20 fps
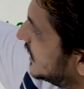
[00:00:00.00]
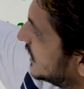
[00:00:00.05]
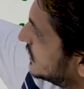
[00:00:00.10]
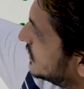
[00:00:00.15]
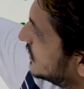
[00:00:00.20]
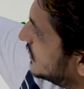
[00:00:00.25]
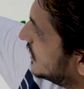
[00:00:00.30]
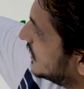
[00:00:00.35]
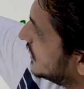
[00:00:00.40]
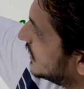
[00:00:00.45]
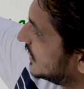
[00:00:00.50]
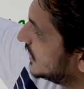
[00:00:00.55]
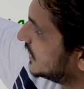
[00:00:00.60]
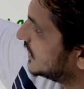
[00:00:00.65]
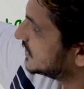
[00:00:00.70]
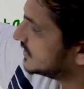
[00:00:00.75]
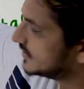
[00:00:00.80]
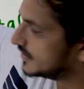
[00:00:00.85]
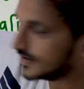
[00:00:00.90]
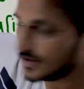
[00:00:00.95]
it is it
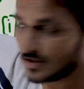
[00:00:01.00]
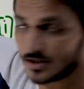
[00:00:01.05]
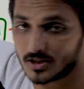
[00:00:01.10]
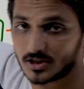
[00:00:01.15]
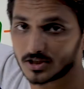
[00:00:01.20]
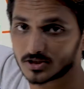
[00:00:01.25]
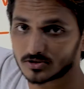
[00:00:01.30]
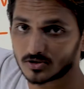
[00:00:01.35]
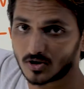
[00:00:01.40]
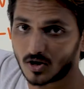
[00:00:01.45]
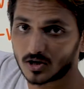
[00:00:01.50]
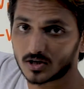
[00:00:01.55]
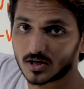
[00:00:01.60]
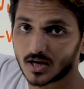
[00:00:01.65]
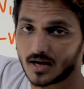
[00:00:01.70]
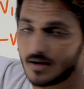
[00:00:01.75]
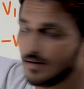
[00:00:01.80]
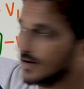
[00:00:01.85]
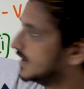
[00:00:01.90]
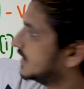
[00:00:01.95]
is it is not
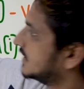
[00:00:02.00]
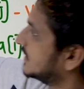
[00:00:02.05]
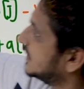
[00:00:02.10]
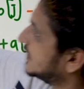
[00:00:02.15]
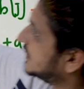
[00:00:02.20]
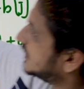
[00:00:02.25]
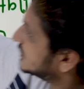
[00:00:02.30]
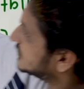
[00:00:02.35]
a it